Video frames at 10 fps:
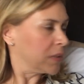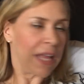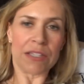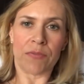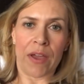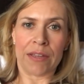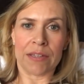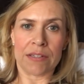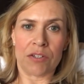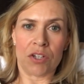That's fine,
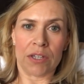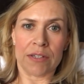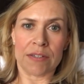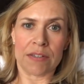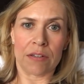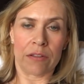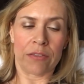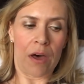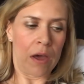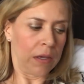cause the chicken's still
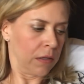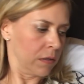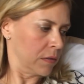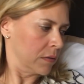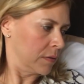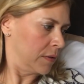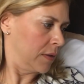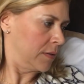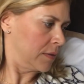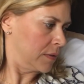thawing.
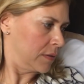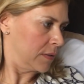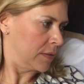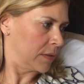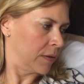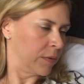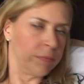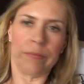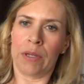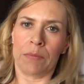
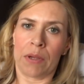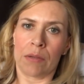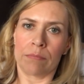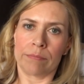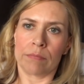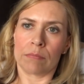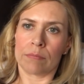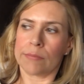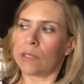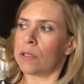So anyway,
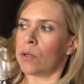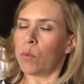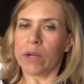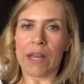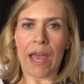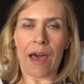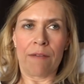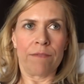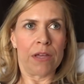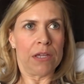we're gonna
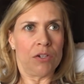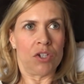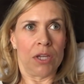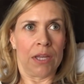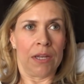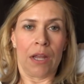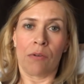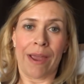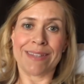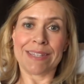have chicken and
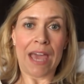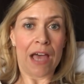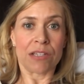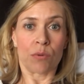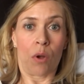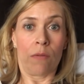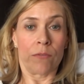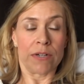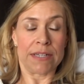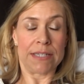rice casserole
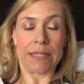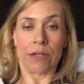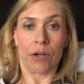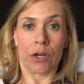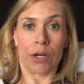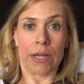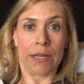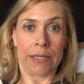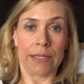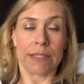for dinner,
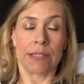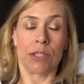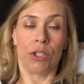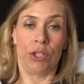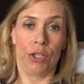and it is good.